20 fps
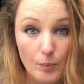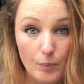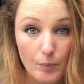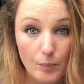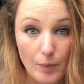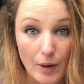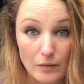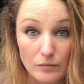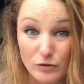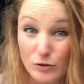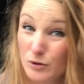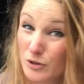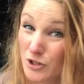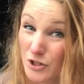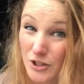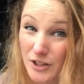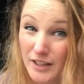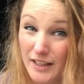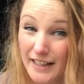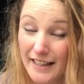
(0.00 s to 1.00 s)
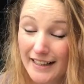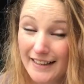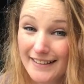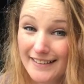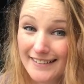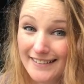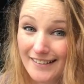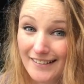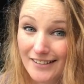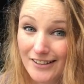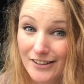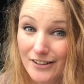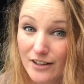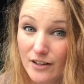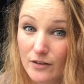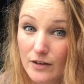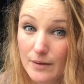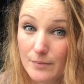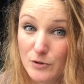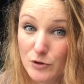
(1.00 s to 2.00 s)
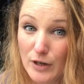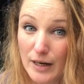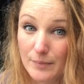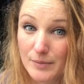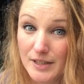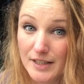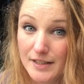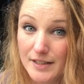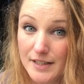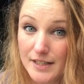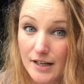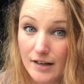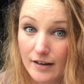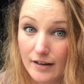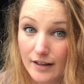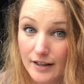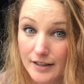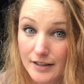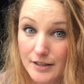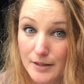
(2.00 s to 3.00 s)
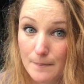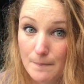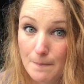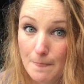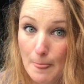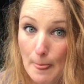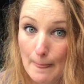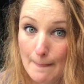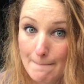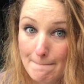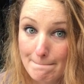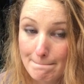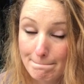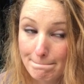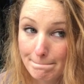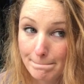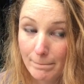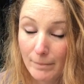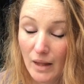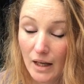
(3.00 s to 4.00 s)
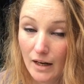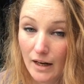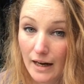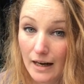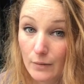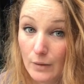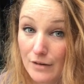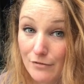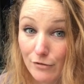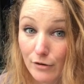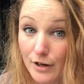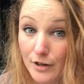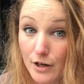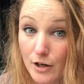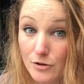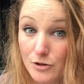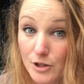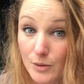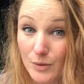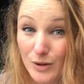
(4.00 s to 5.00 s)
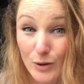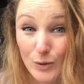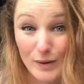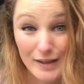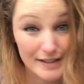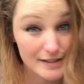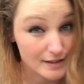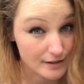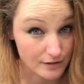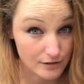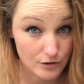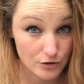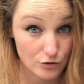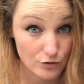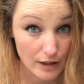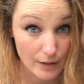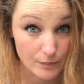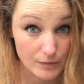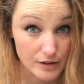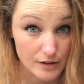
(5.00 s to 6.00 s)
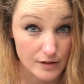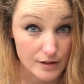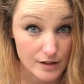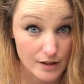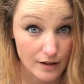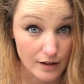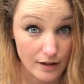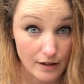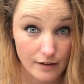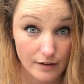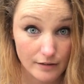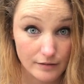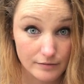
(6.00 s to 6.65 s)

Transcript: but unfortunately, like you know, I'm trapped inside. However, I know someone who isn't trapped inside.